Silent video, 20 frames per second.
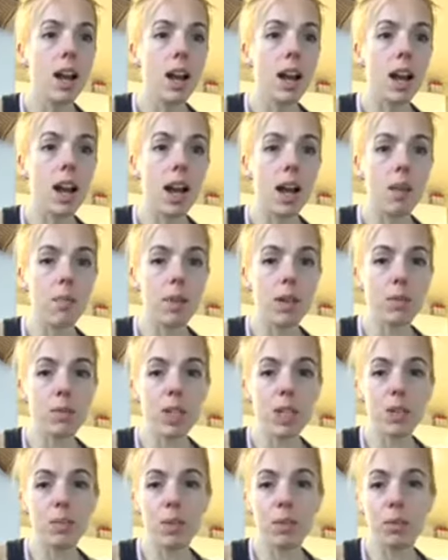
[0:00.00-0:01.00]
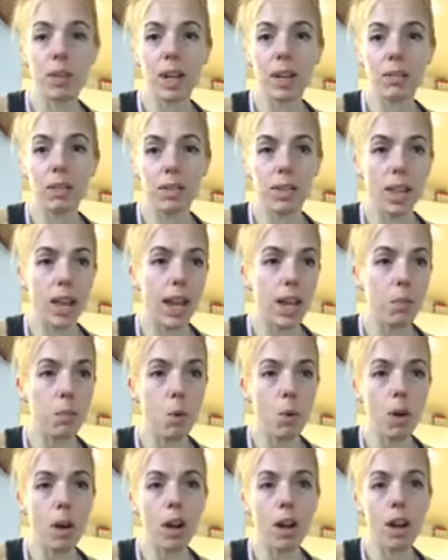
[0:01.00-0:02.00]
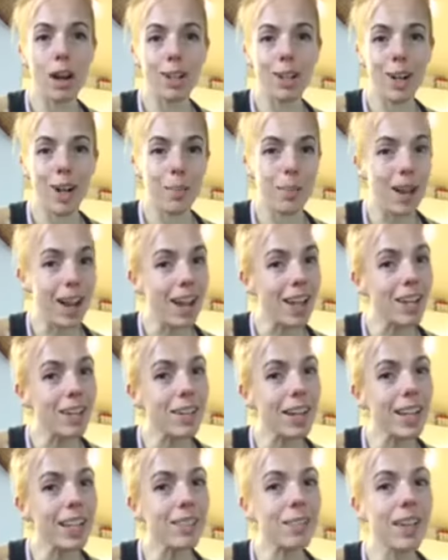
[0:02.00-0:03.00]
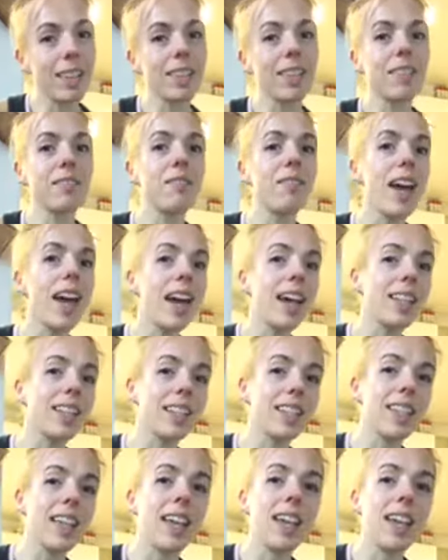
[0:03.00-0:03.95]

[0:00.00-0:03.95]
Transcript: uh, when we should be re relying more on carbohydrates rather than fats.